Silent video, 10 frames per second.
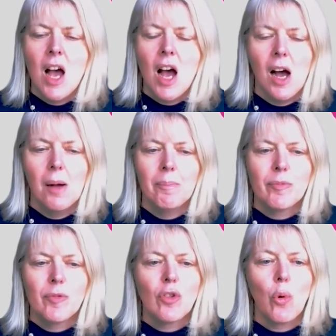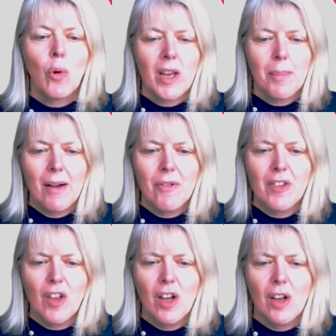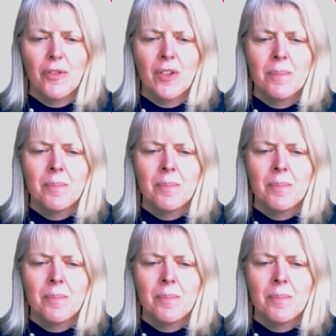talking about reserves.